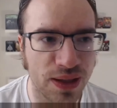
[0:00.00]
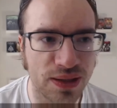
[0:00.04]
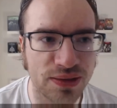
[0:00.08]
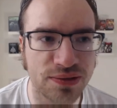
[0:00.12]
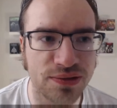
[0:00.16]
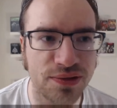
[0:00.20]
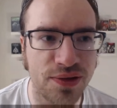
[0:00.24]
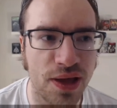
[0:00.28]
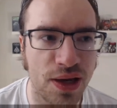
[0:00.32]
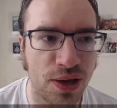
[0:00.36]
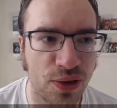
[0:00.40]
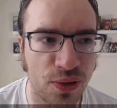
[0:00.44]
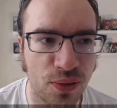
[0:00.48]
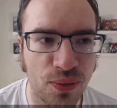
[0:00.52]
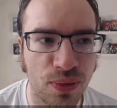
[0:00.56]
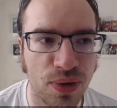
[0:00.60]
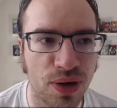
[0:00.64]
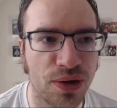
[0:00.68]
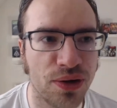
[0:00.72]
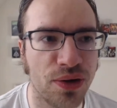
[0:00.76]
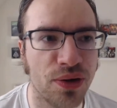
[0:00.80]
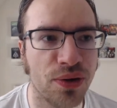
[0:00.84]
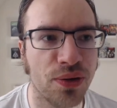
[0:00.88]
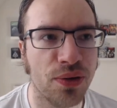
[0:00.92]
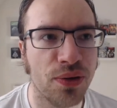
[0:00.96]
things they don't
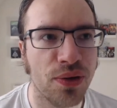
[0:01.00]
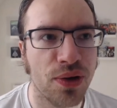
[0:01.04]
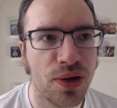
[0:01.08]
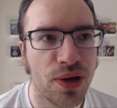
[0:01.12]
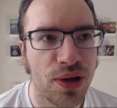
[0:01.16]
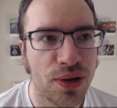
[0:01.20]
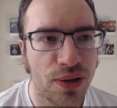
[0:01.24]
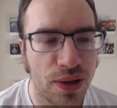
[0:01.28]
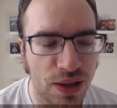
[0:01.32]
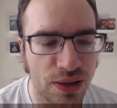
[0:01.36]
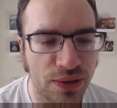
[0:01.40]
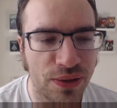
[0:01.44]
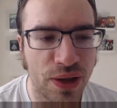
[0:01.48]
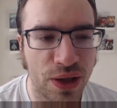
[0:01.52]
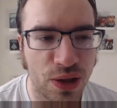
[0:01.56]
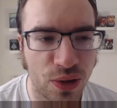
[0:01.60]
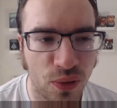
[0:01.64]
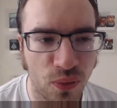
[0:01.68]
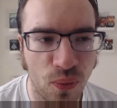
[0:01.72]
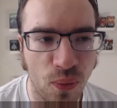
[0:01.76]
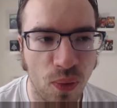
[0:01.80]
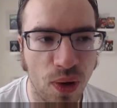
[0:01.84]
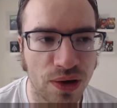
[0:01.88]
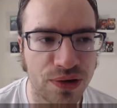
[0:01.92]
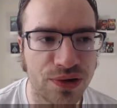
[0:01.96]
want to they they
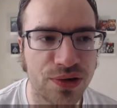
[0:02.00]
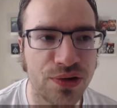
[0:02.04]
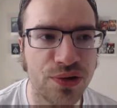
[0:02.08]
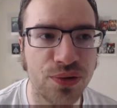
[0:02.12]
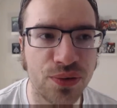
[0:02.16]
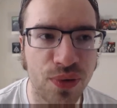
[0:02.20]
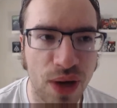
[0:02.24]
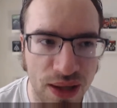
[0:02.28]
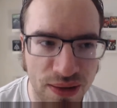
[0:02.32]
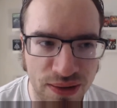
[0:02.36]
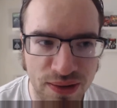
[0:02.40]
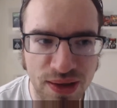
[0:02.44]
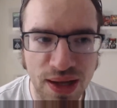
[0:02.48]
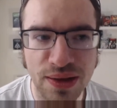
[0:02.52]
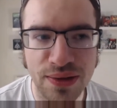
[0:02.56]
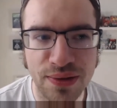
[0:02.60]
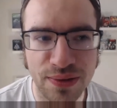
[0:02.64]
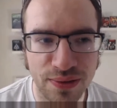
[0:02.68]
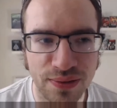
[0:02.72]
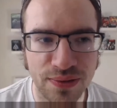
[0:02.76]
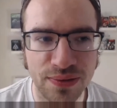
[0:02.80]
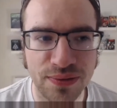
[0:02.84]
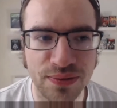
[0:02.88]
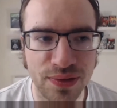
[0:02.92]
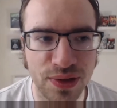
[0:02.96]
don't want to do and that
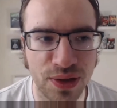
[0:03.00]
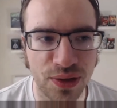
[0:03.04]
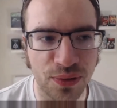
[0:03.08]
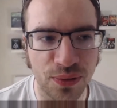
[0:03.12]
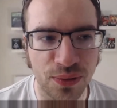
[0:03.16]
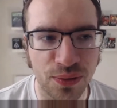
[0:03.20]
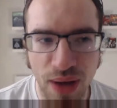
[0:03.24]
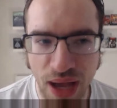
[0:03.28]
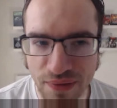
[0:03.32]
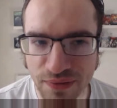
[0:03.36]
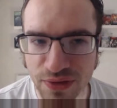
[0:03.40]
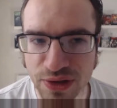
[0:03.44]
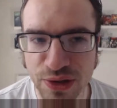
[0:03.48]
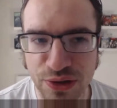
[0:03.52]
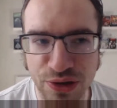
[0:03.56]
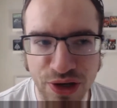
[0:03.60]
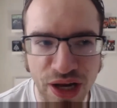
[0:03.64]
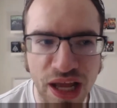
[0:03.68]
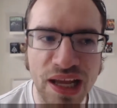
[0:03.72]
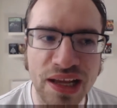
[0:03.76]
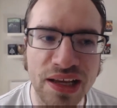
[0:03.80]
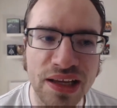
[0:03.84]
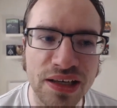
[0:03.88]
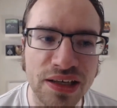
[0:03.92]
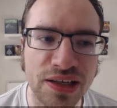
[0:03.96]
you know having their
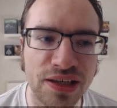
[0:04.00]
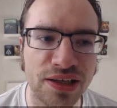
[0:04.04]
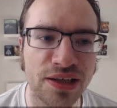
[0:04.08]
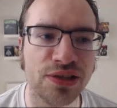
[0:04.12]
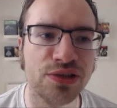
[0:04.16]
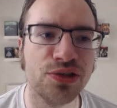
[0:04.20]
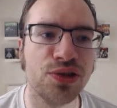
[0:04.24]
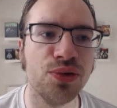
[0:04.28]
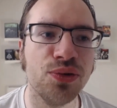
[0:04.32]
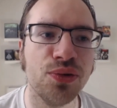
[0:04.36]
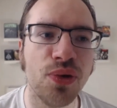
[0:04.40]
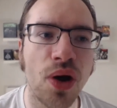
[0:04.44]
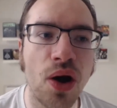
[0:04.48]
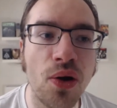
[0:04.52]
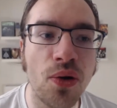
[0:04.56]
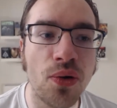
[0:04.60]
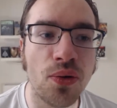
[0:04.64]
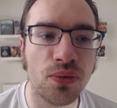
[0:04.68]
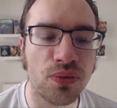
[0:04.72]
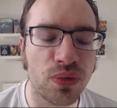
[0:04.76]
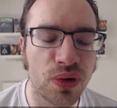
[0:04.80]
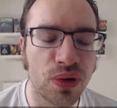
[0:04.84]
cake and eating too oh